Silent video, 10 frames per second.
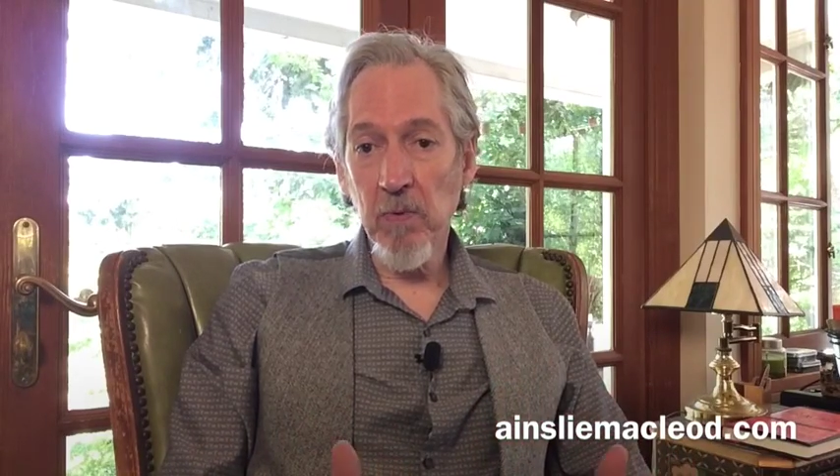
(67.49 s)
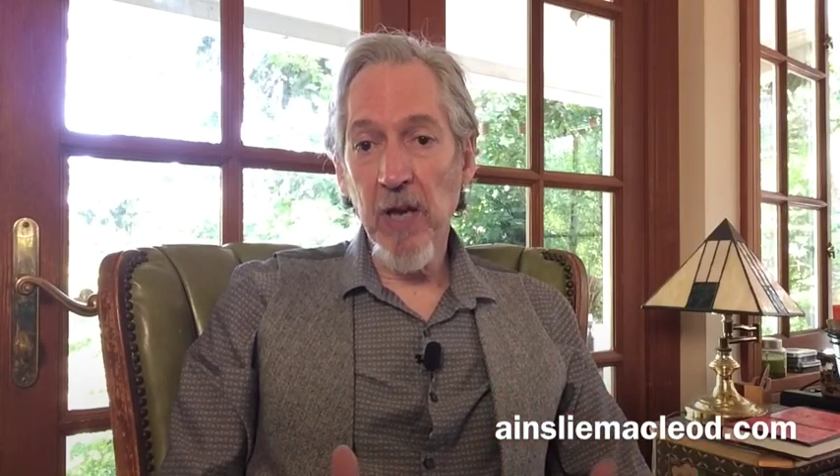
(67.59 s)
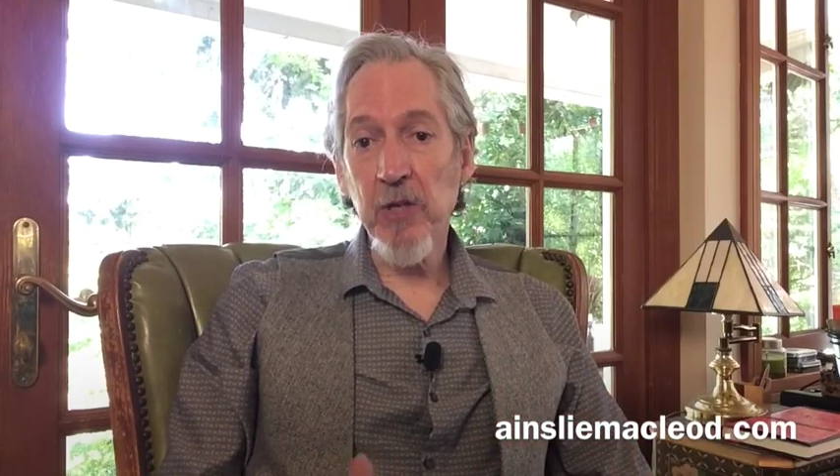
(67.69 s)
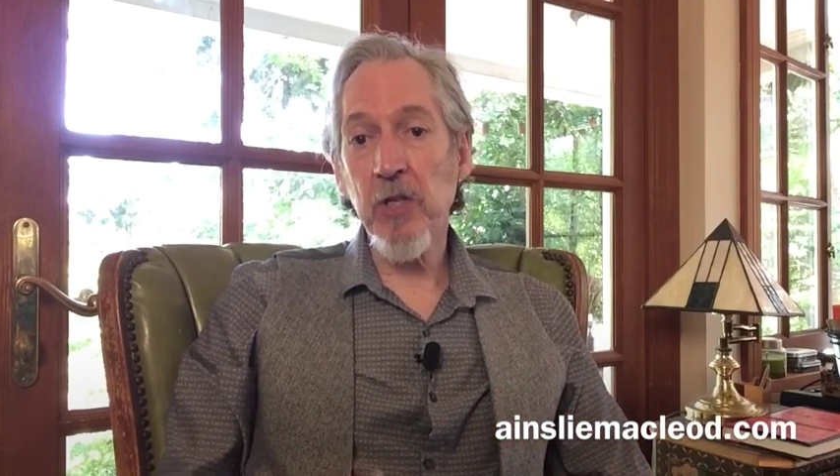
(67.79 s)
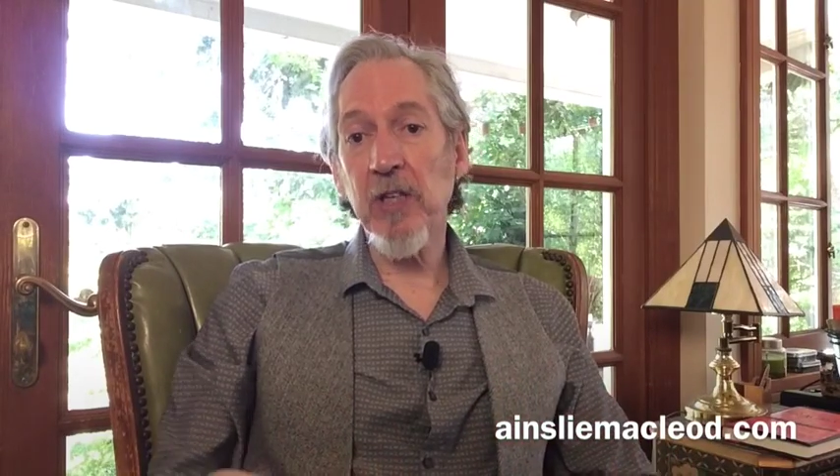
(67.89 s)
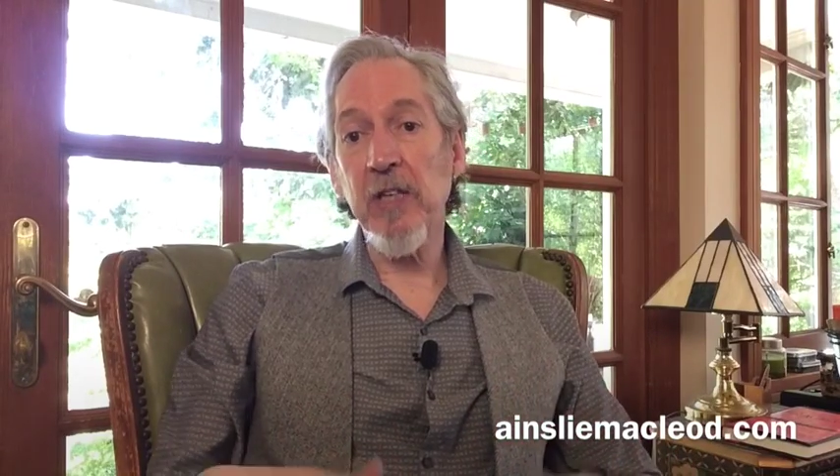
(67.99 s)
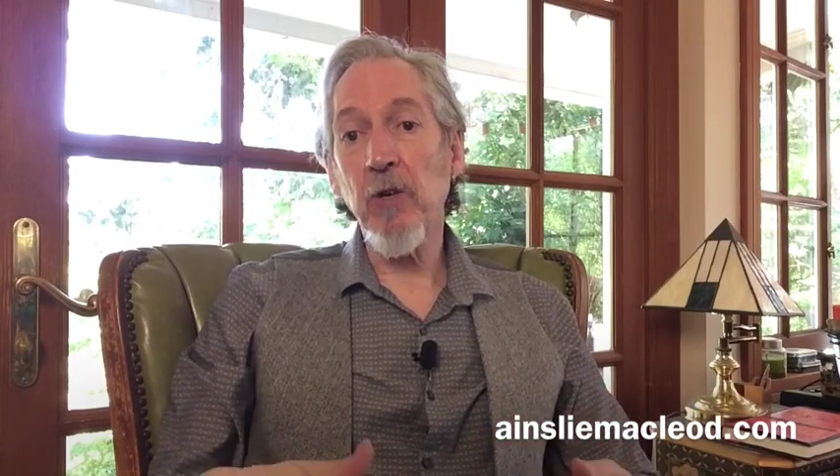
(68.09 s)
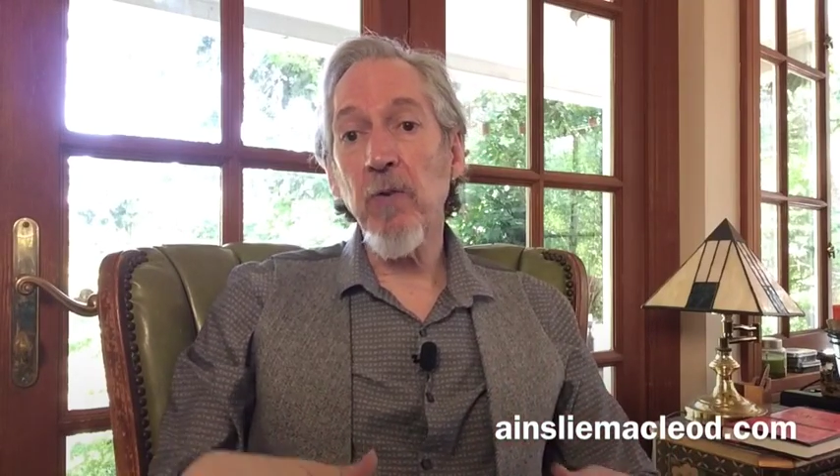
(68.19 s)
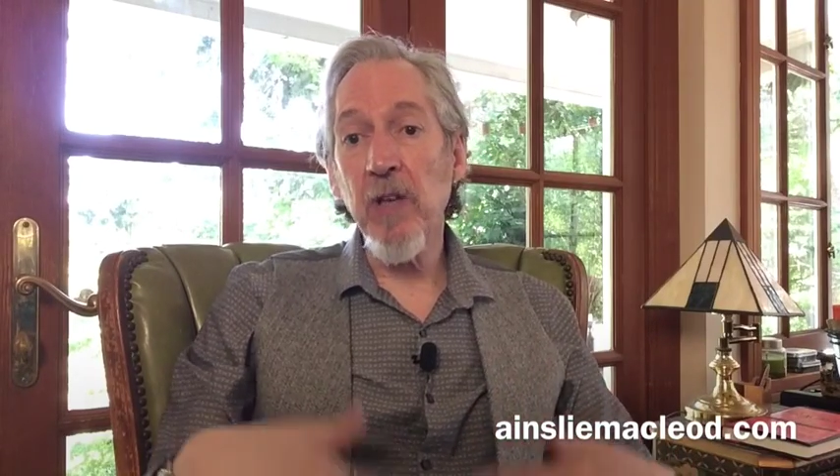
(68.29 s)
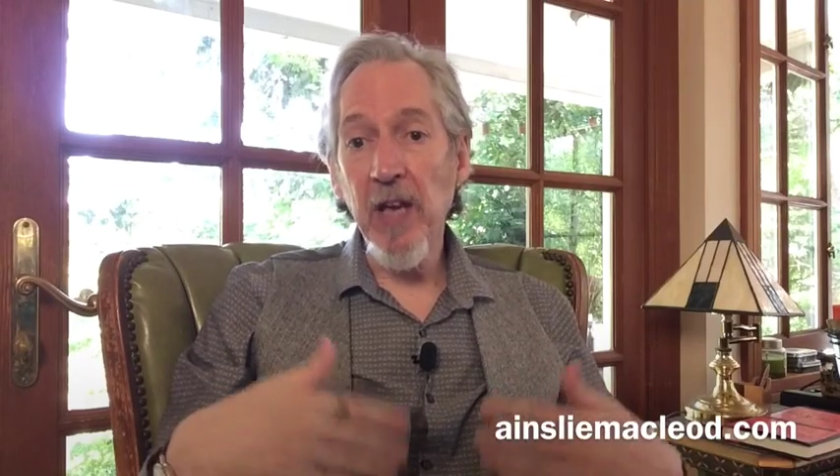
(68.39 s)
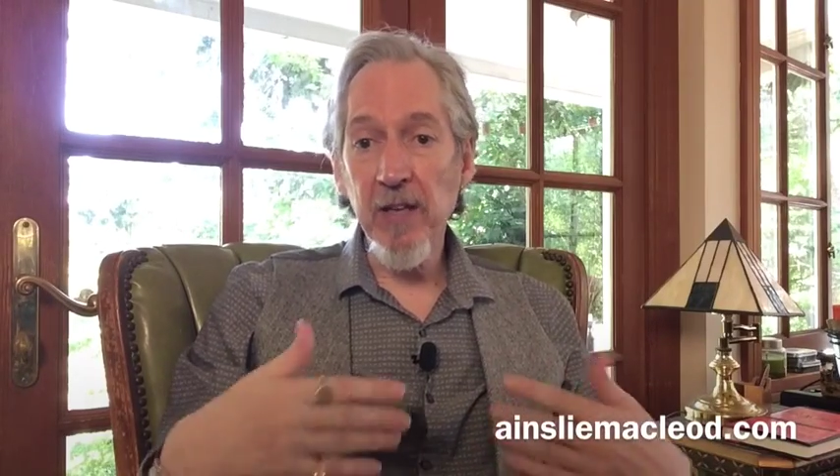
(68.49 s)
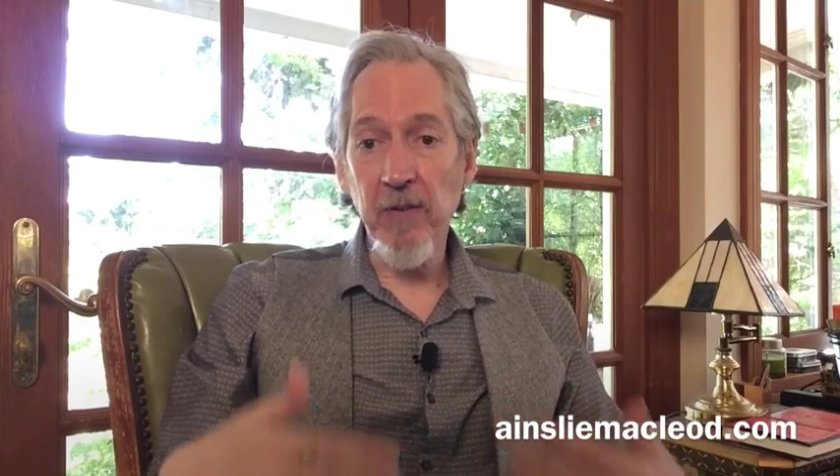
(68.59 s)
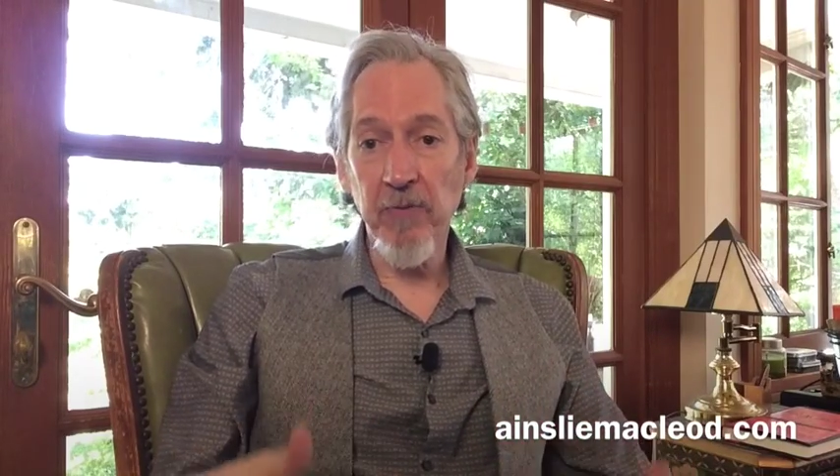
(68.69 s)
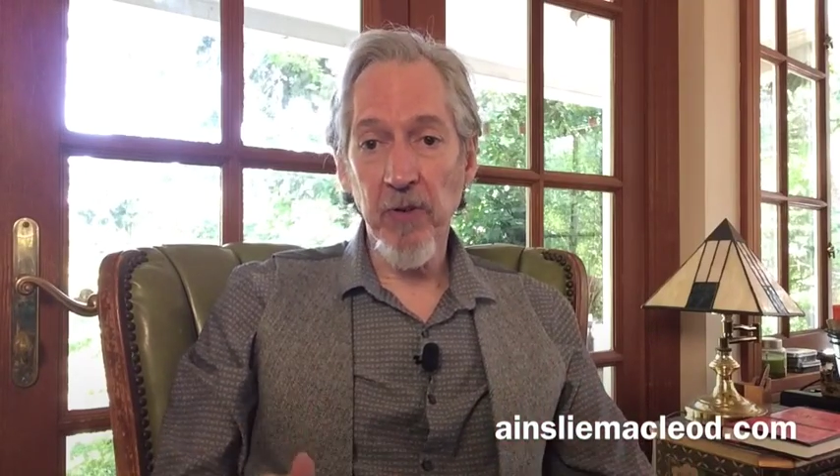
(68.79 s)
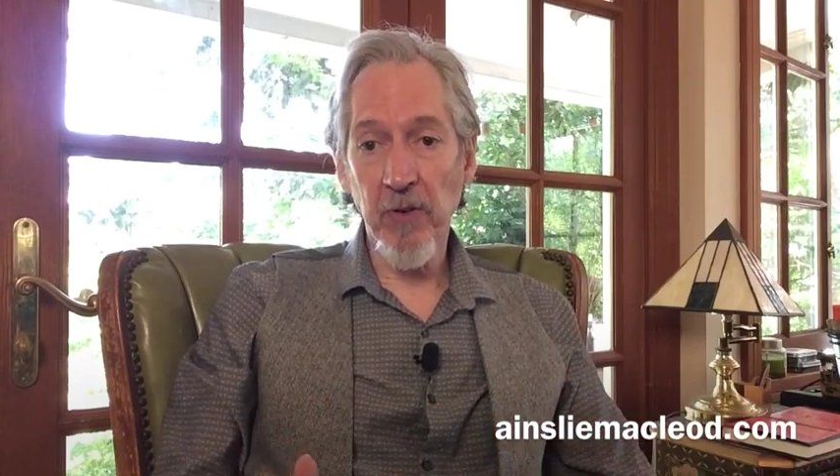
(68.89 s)
actually create the
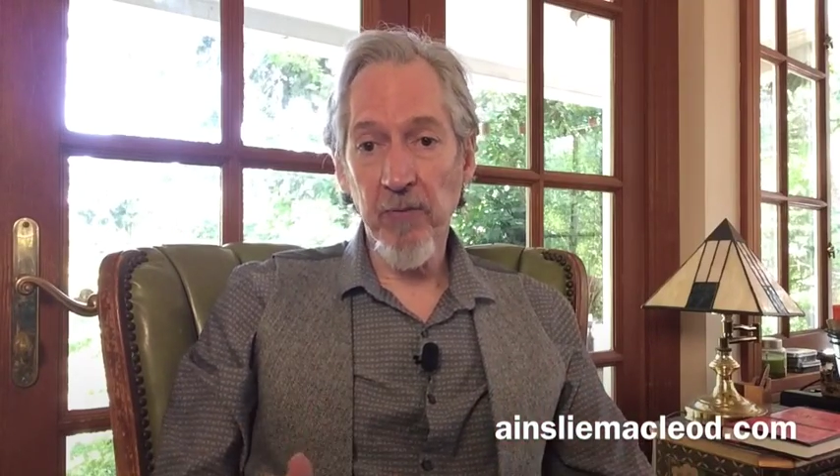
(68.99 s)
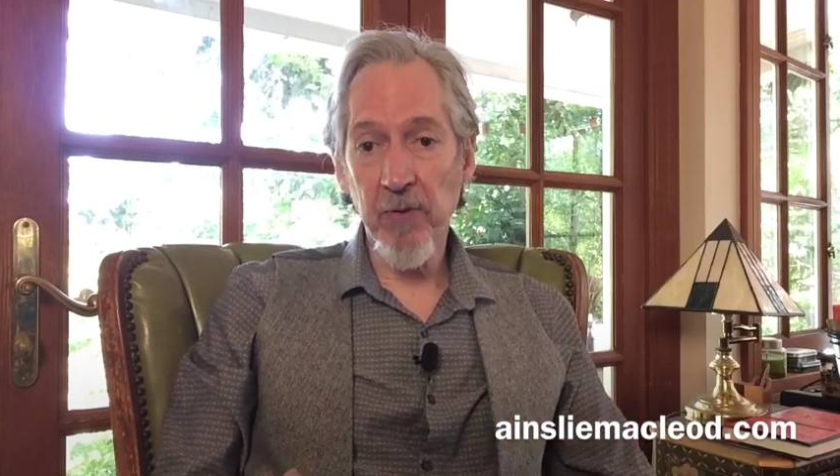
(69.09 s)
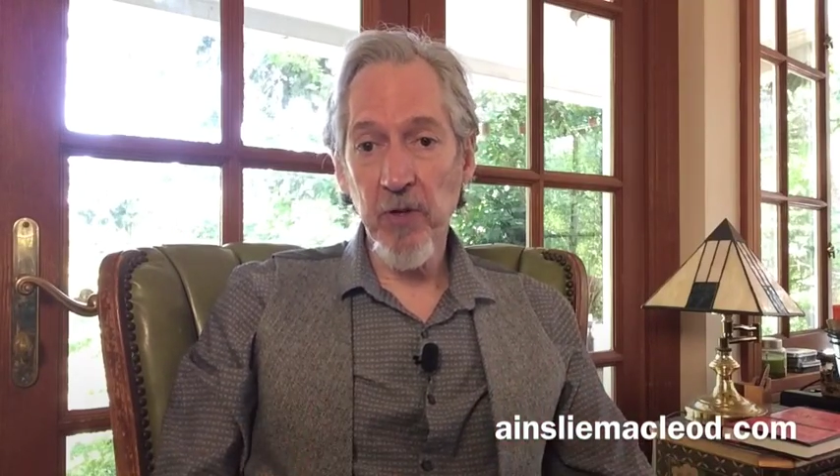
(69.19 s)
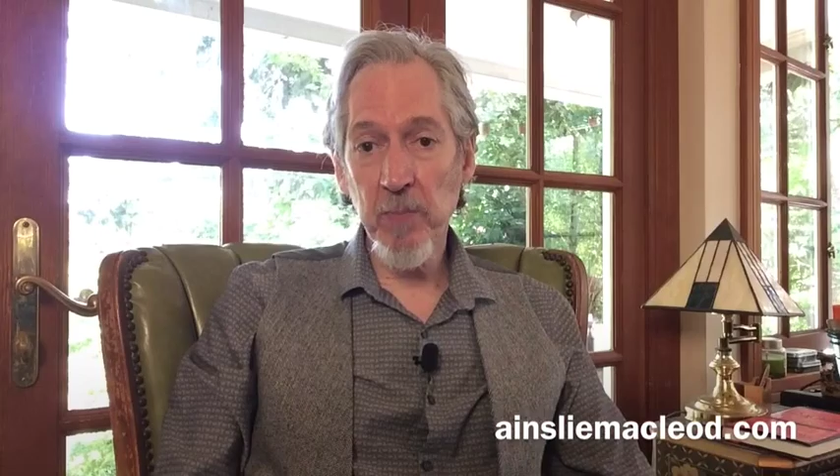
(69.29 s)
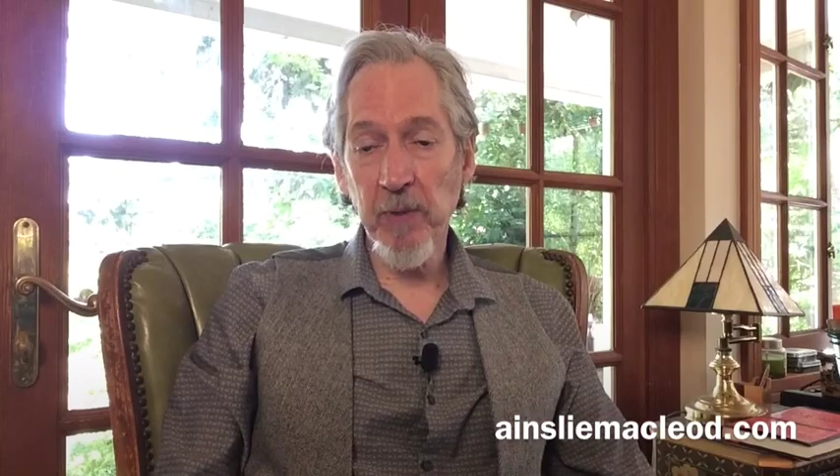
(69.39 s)
fear in the first